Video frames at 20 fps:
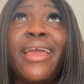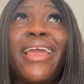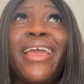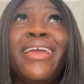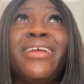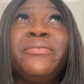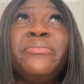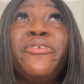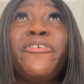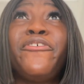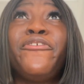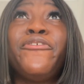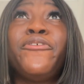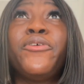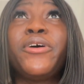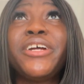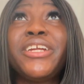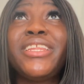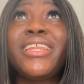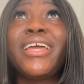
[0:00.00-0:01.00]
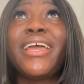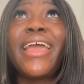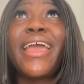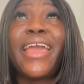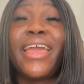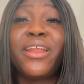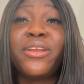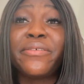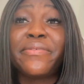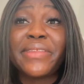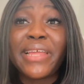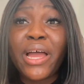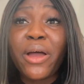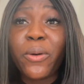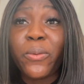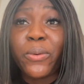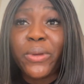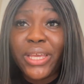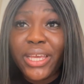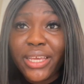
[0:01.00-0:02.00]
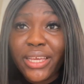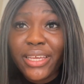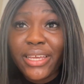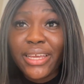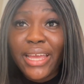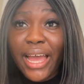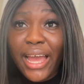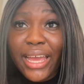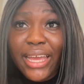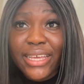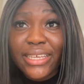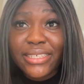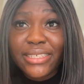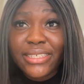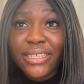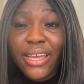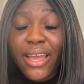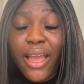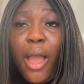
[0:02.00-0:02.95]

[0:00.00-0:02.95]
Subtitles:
And before the end of that week, guys,